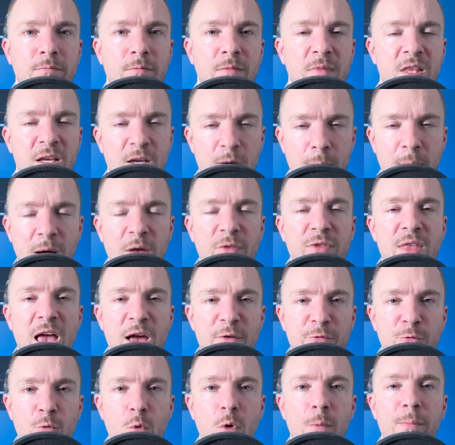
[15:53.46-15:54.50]
Think about
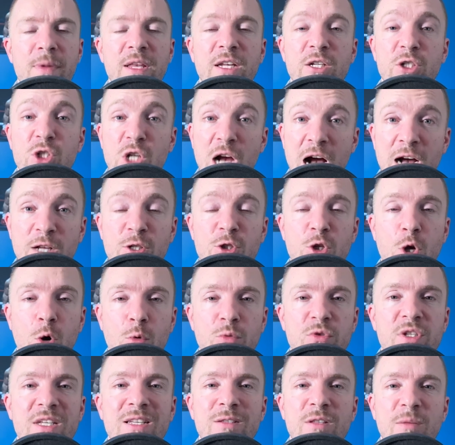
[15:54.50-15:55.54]
that for a minute. Jon
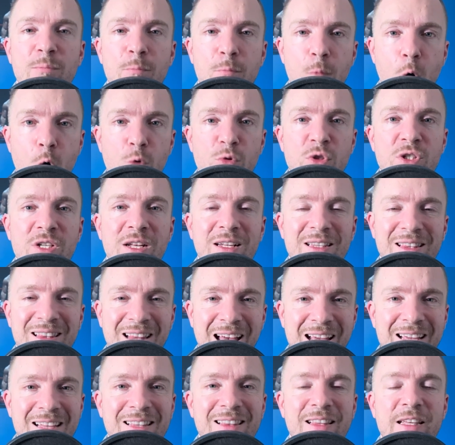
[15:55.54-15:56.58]
Jones is the most
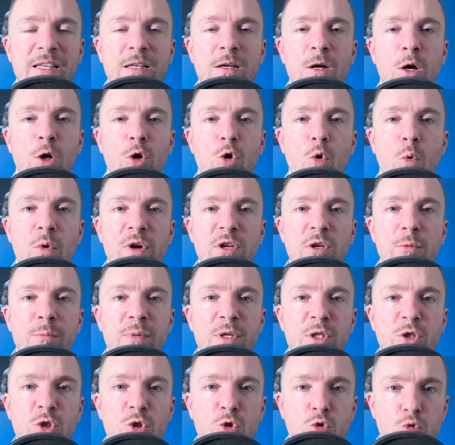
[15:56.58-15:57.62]
likely going to be
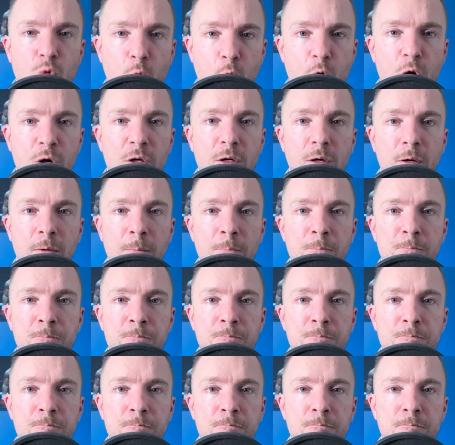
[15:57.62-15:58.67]
stronger,
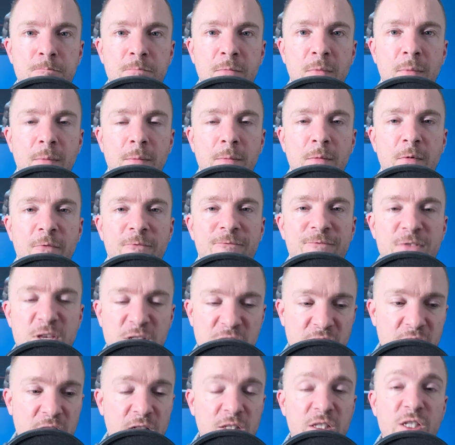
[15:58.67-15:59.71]

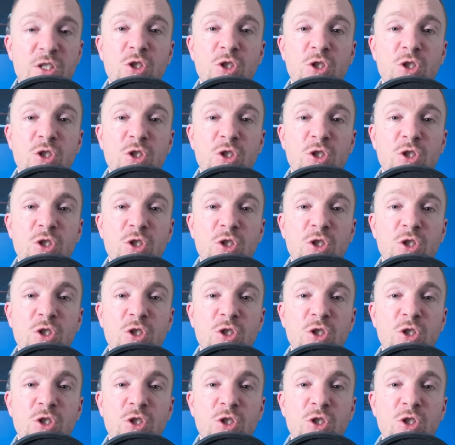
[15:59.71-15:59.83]
physically